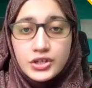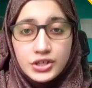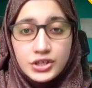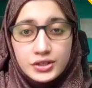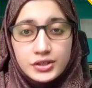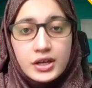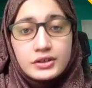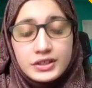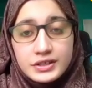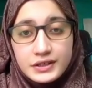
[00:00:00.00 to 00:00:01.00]
Shared,
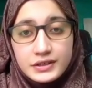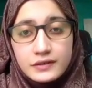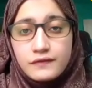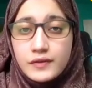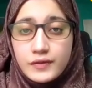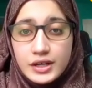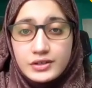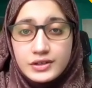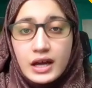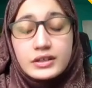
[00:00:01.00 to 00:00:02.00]
Recent,
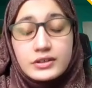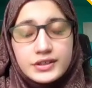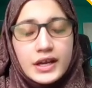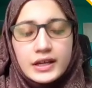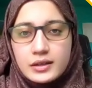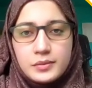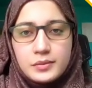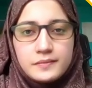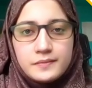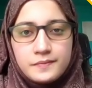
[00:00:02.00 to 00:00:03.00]
Favorites, and Recycle Bin.